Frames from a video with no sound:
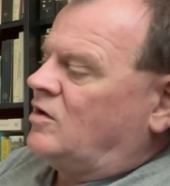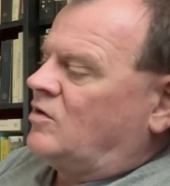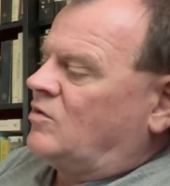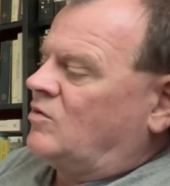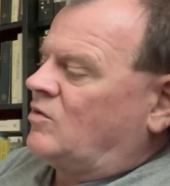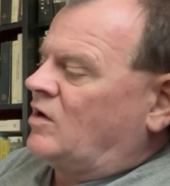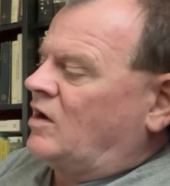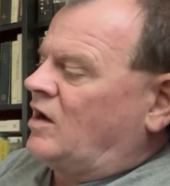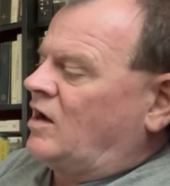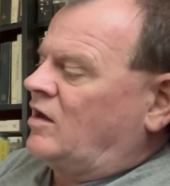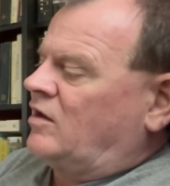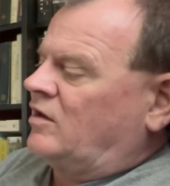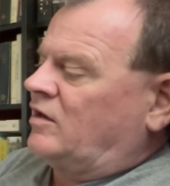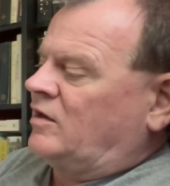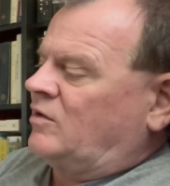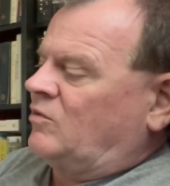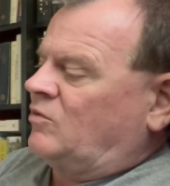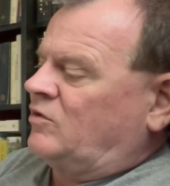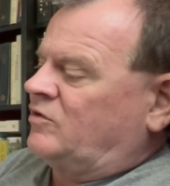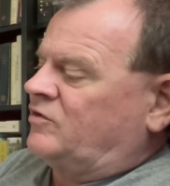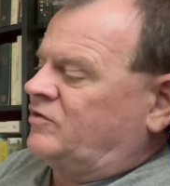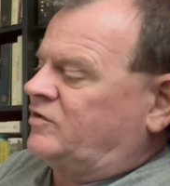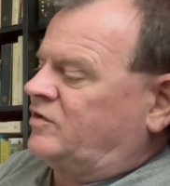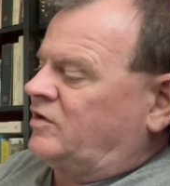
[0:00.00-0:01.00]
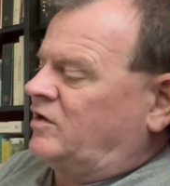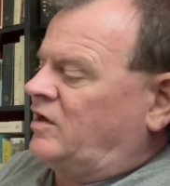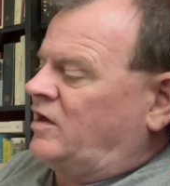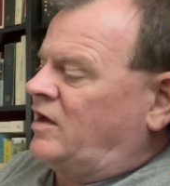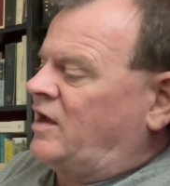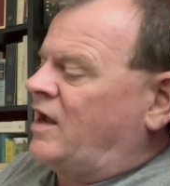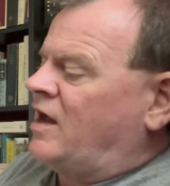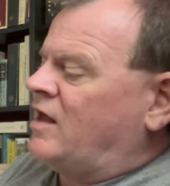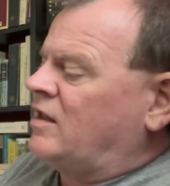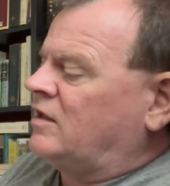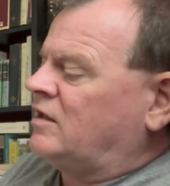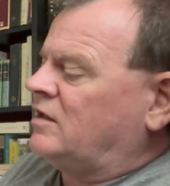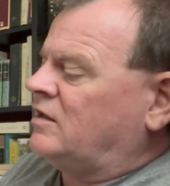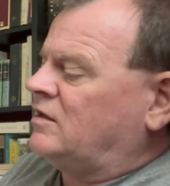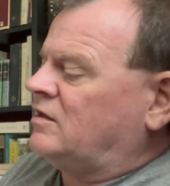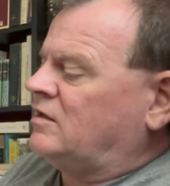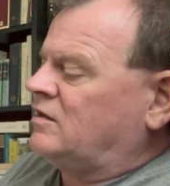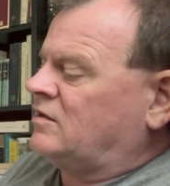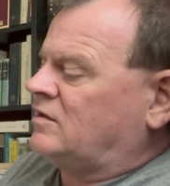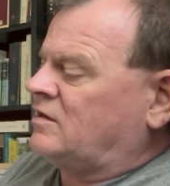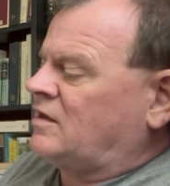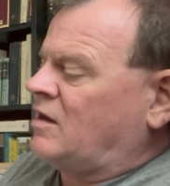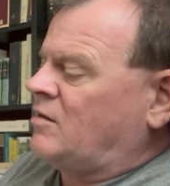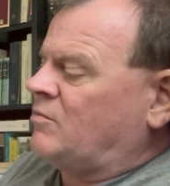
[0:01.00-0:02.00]
Well, it was the
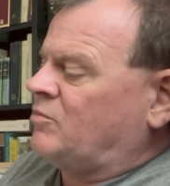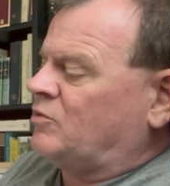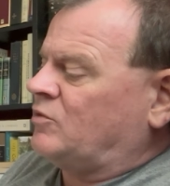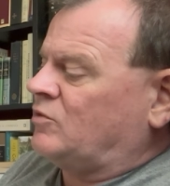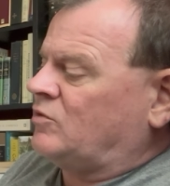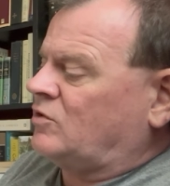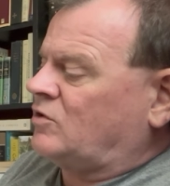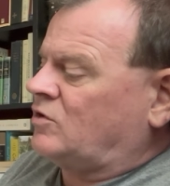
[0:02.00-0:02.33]
Helen Temple